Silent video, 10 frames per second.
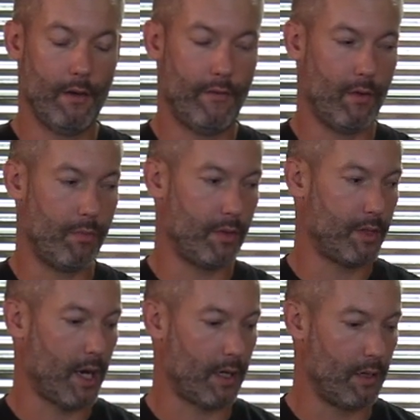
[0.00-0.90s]
foot per
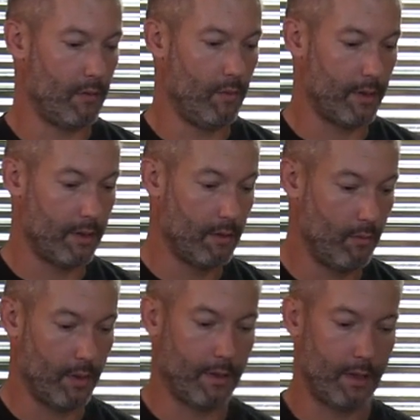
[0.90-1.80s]
second
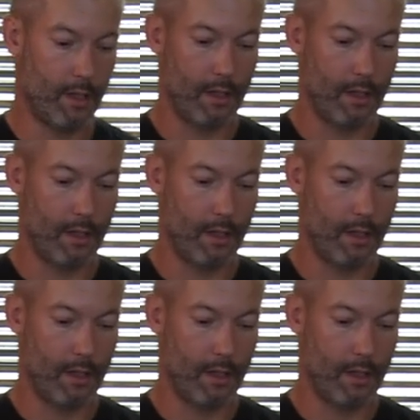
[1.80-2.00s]
with